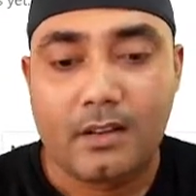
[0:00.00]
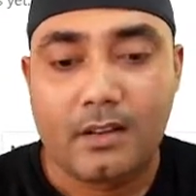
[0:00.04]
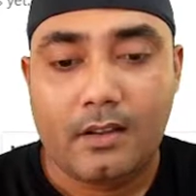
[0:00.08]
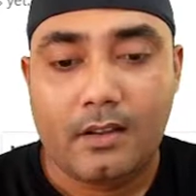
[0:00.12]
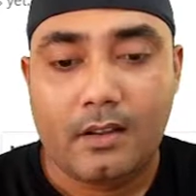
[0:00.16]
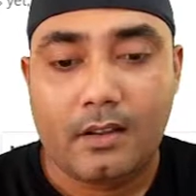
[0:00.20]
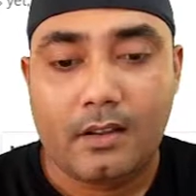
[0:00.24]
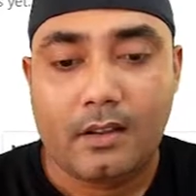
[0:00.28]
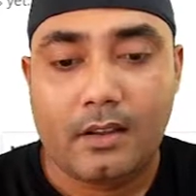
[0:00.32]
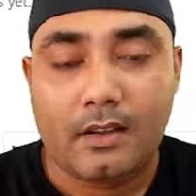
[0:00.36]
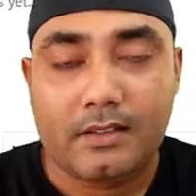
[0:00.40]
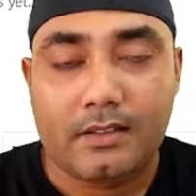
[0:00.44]

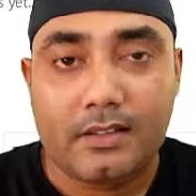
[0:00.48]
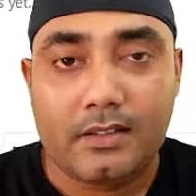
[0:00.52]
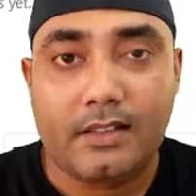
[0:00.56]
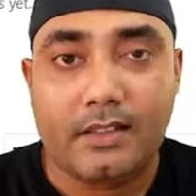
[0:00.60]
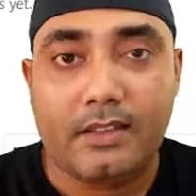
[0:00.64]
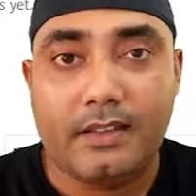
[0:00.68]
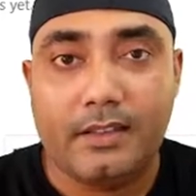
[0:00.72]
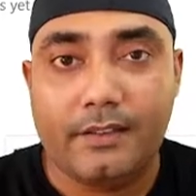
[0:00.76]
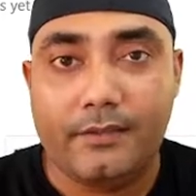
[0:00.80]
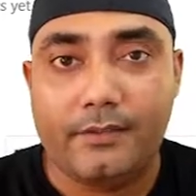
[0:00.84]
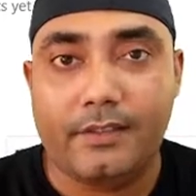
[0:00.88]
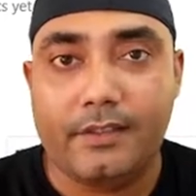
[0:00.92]
see
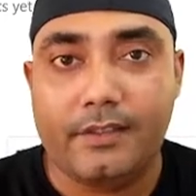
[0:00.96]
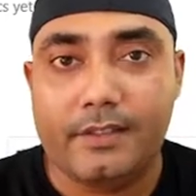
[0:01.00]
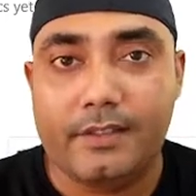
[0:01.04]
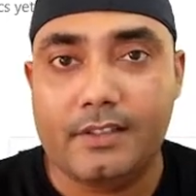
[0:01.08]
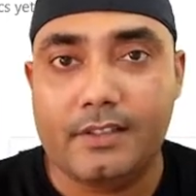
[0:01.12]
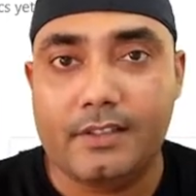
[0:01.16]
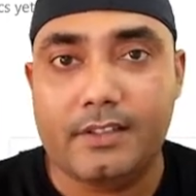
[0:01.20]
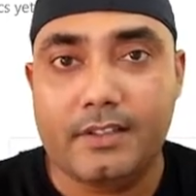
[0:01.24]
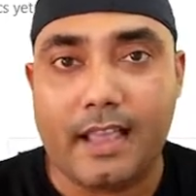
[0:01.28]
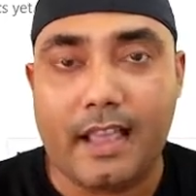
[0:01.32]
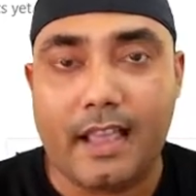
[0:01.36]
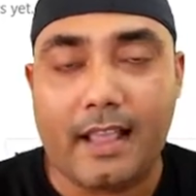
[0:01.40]
if it
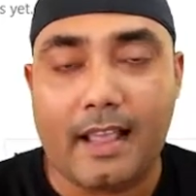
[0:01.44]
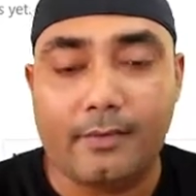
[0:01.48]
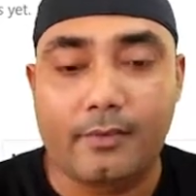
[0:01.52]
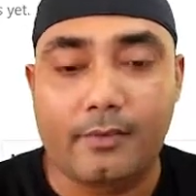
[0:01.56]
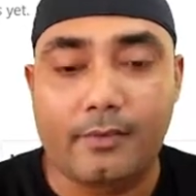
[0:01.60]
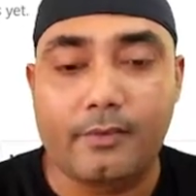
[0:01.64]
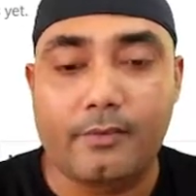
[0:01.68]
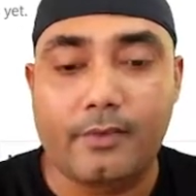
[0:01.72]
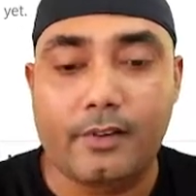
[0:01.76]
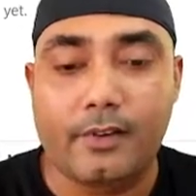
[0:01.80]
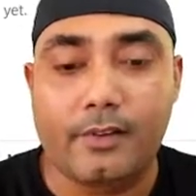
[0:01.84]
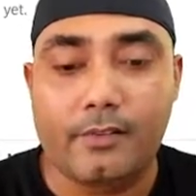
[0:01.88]
is helpful
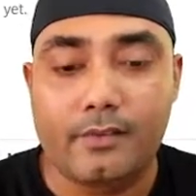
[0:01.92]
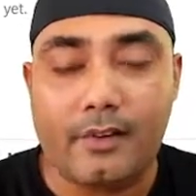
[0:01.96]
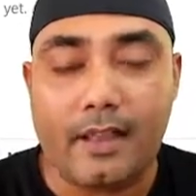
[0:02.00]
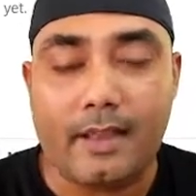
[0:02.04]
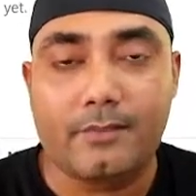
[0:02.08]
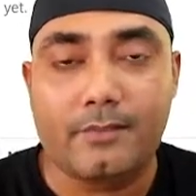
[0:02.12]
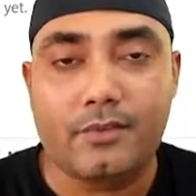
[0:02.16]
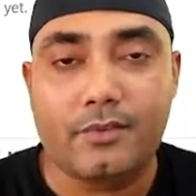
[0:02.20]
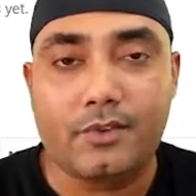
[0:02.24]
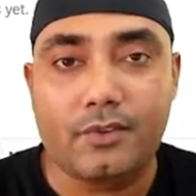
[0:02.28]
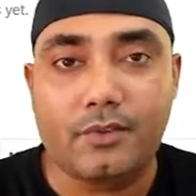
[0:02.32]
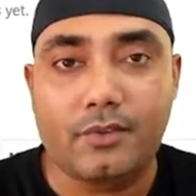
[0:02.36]
for you. I'm
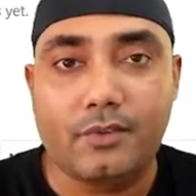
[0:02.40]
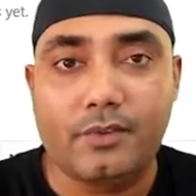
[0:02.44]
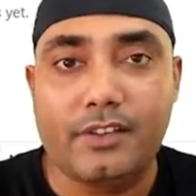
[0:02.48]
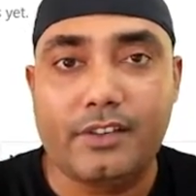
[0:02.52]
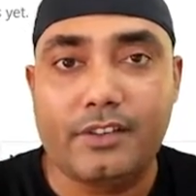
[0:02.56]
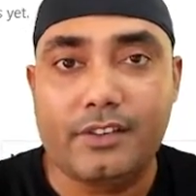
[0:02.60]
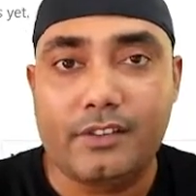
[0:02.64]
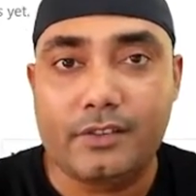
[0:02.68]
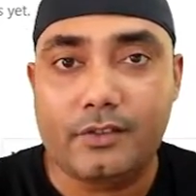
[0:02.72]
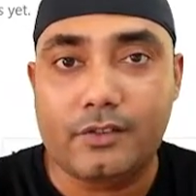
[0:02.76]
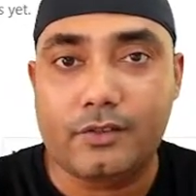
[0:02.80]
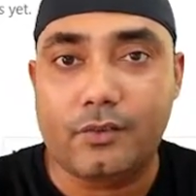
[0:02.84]
sure it
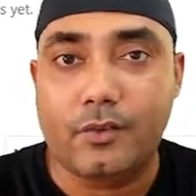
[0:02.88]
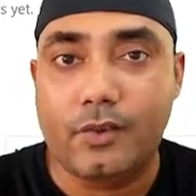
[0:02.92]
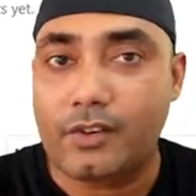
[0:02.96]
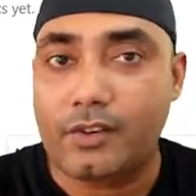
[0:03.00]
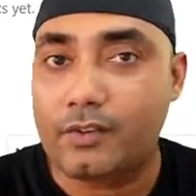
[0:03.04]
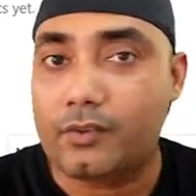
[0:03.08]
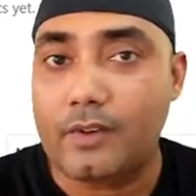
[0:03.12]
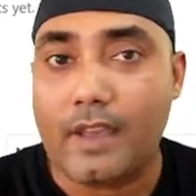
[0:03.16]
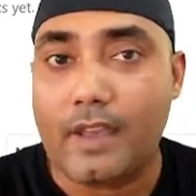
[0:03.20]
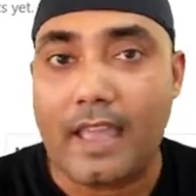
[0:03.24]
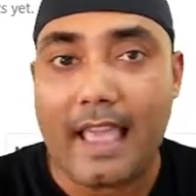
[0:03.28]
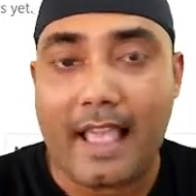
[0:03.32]
is going to
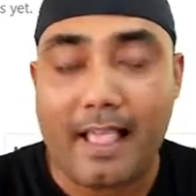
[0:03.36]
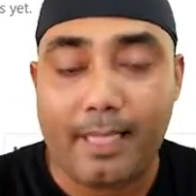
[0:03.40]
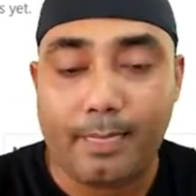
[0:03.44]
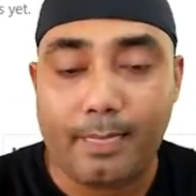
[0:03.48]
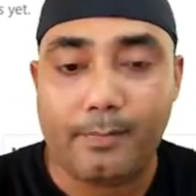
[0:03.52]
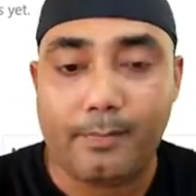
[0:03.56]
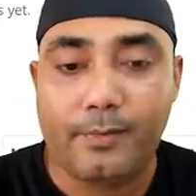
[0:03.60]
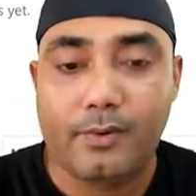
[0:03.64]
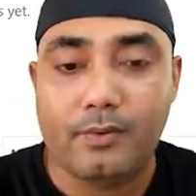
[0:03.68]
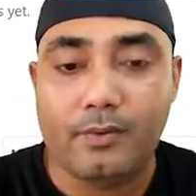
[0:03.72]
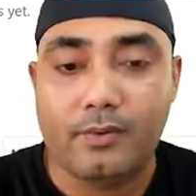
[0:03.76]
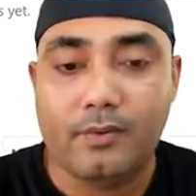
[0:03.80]
help
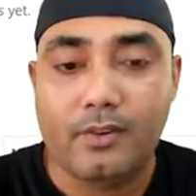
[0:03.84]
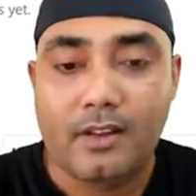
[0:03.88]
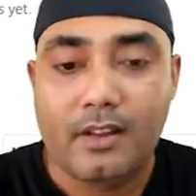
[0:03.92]
you.